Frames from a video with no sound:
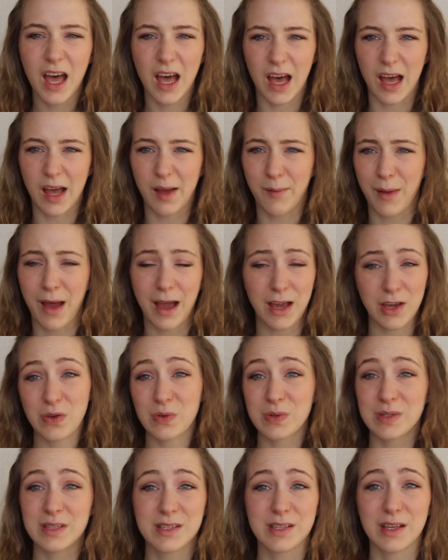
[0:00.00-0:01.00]
I
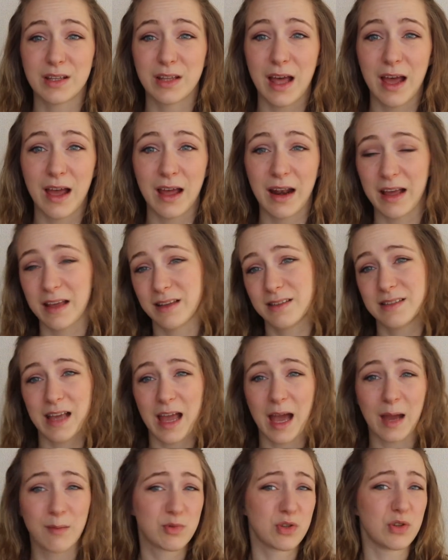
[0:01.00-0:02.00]
use this a lot. I'll say
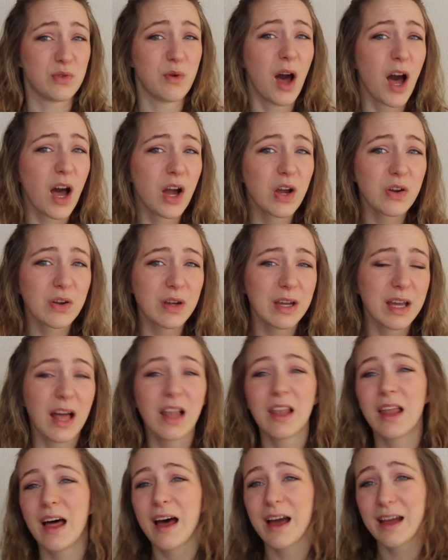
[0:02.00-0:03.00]
I'm too hungry a
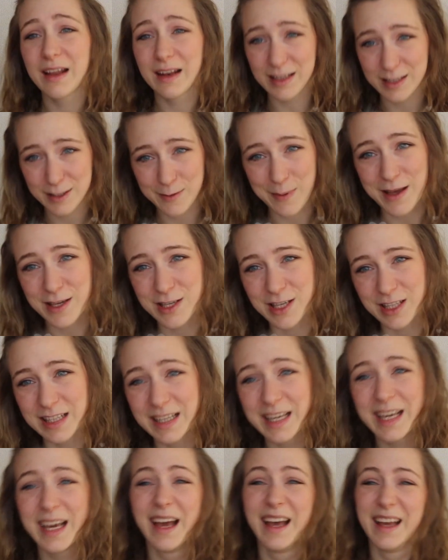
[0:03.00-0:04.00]
lot,
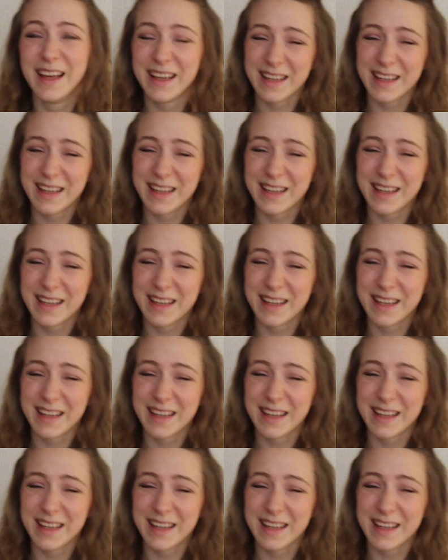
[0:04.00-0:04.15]
especially.